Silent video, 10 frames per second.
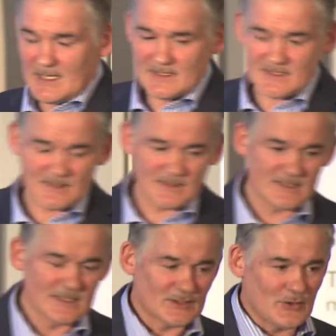and
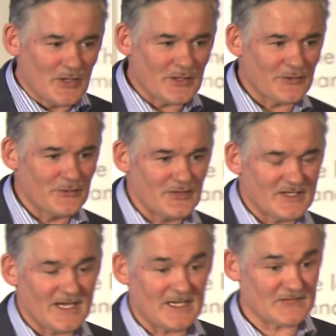Alison going through the
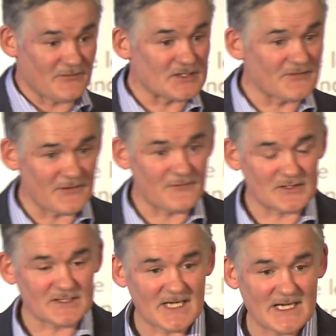techniques for us for the
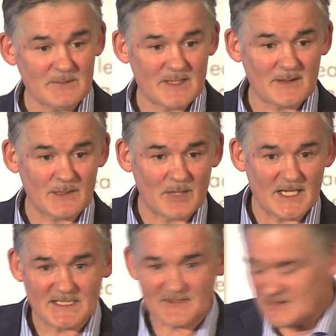first time, the
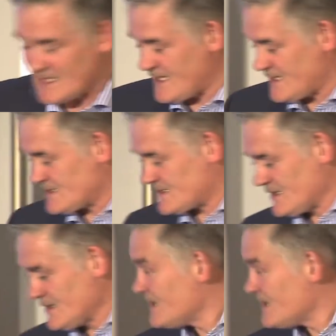appliance of science,